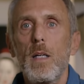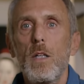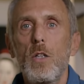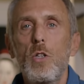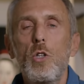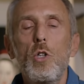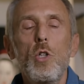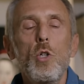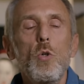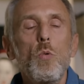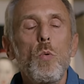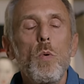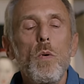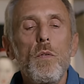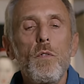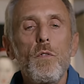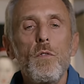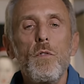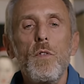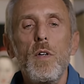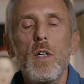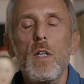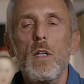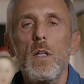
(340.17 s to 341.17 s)
You will
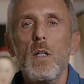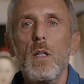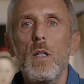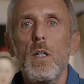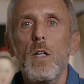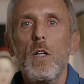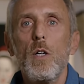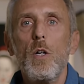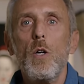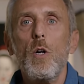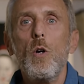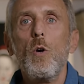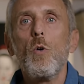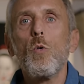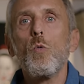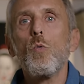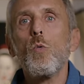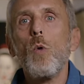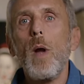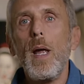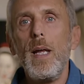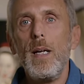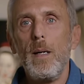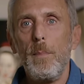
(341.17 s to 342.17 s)
feel
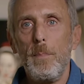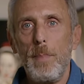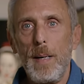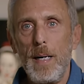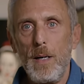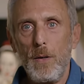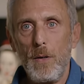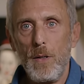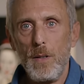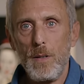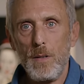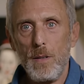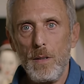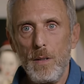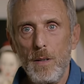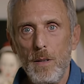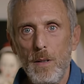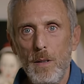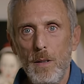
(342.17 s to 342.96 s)
great about it.